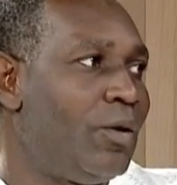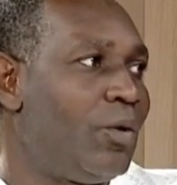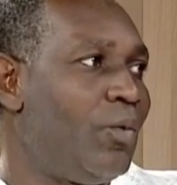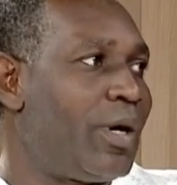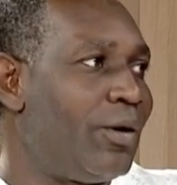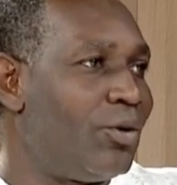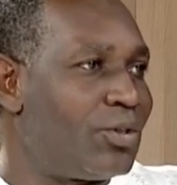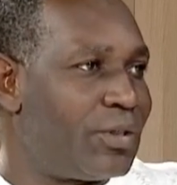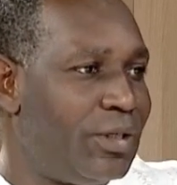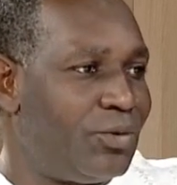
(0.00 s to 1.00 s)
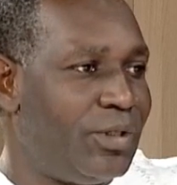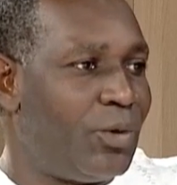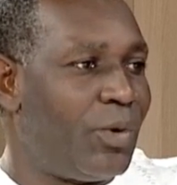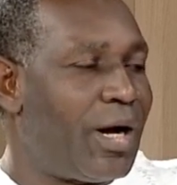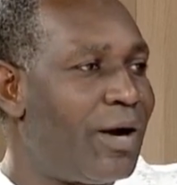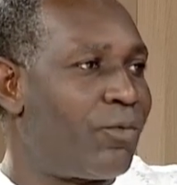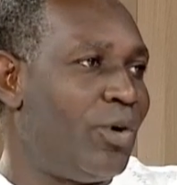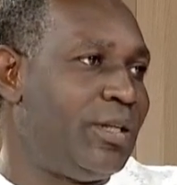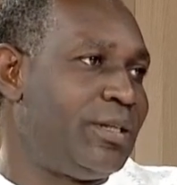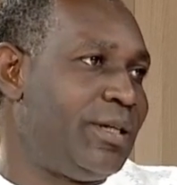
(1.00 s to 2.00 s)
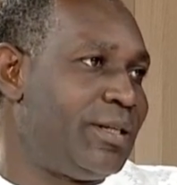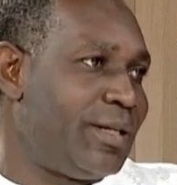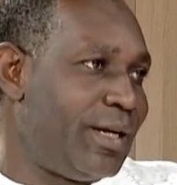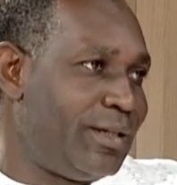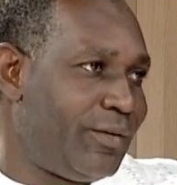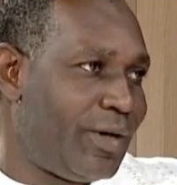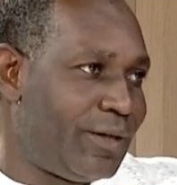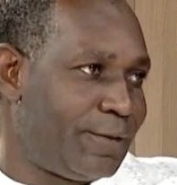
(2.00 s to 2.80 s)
We cannot say today we have quality seeds in Nigeria.